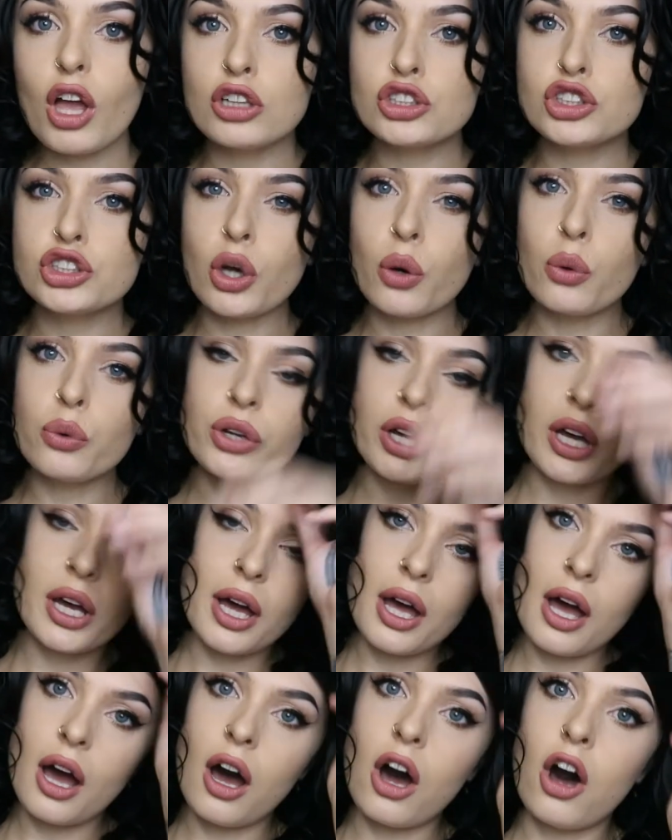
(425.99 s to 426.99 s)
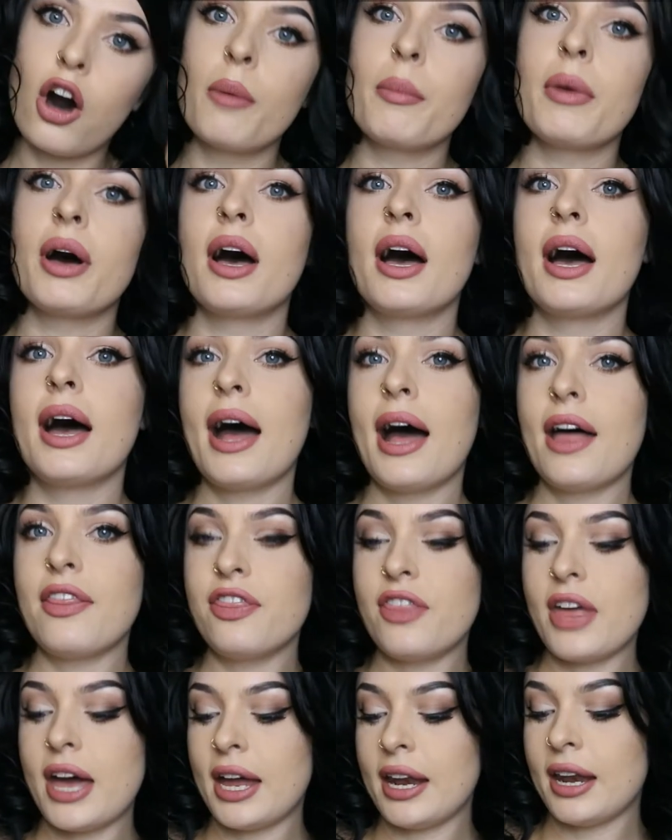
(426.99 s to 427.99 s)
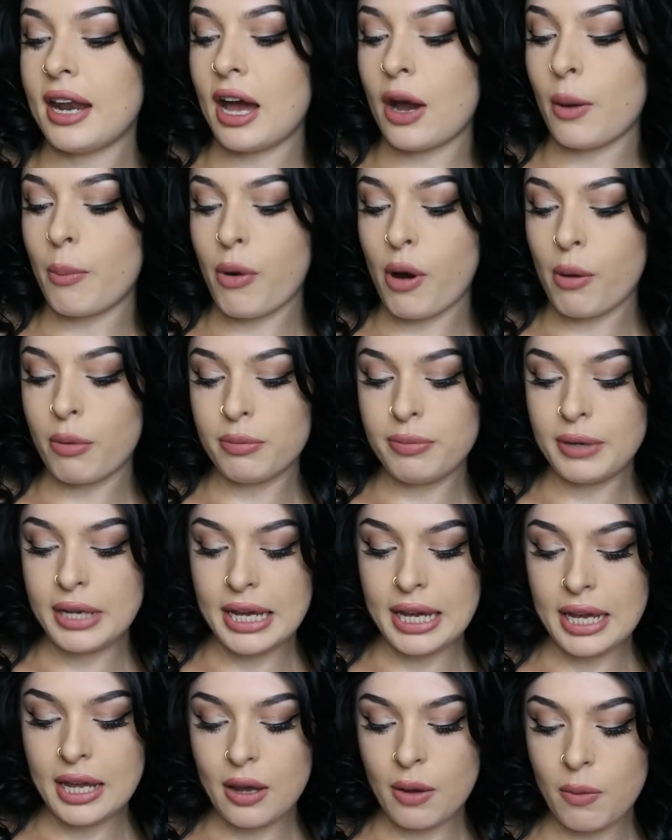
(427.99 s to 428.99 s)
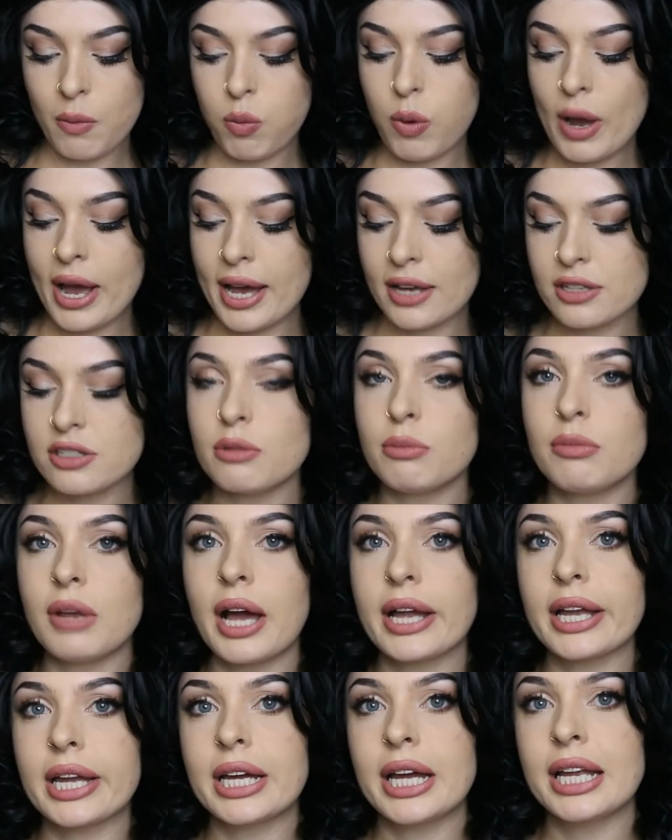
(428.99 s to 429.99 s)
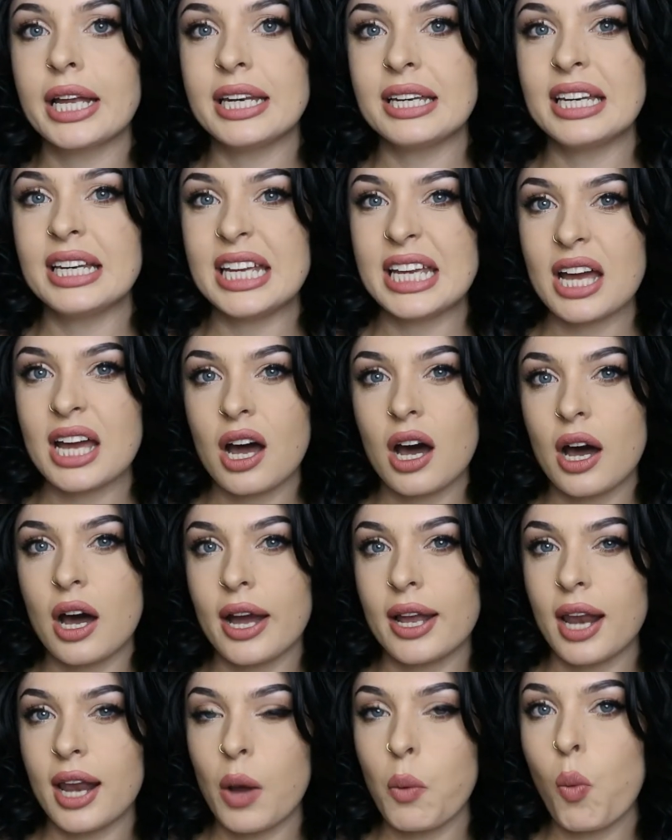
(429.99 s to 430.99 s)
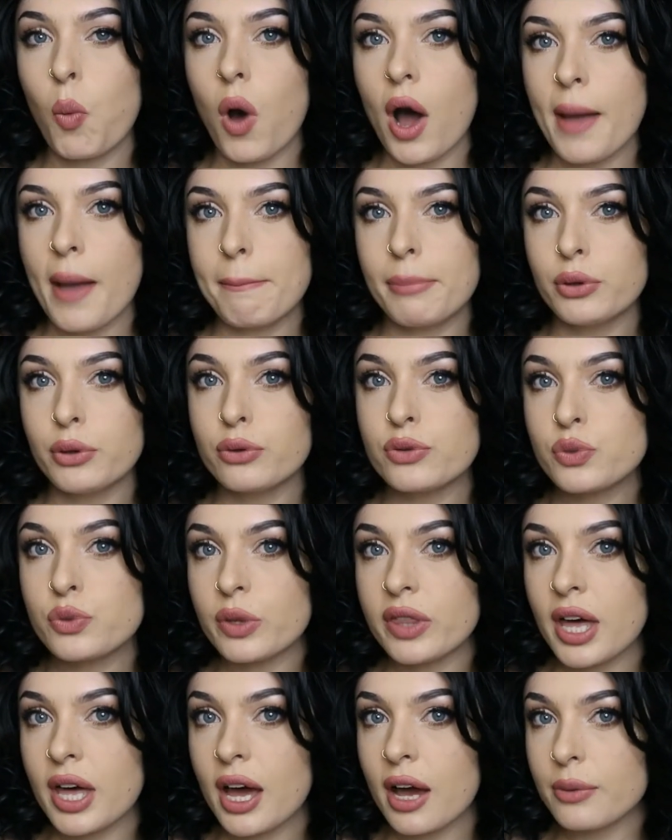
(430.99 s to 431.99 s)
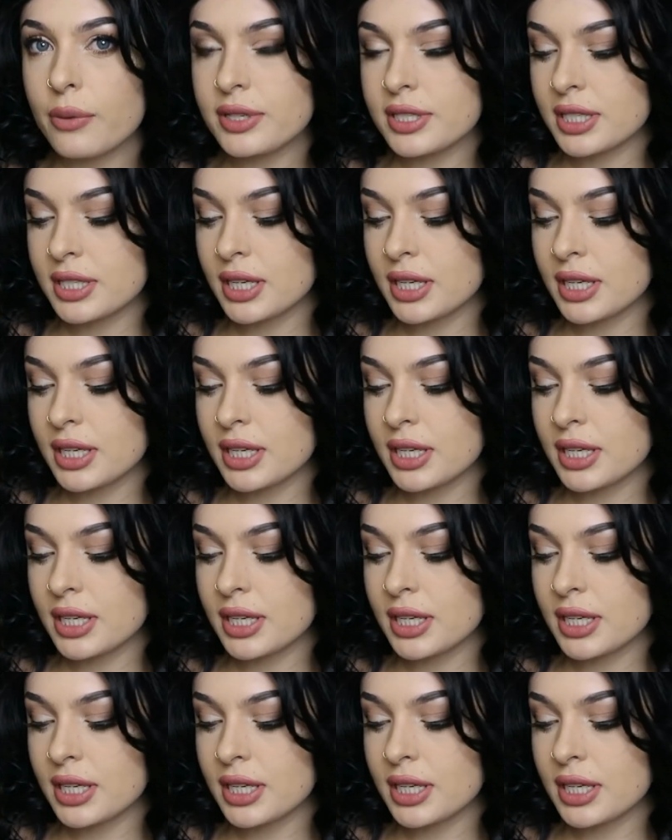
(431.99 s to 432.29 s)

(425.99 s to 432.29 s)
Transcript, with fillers: shoulder armor, and then I'll probably wear some like knee-high like white boots with it, I was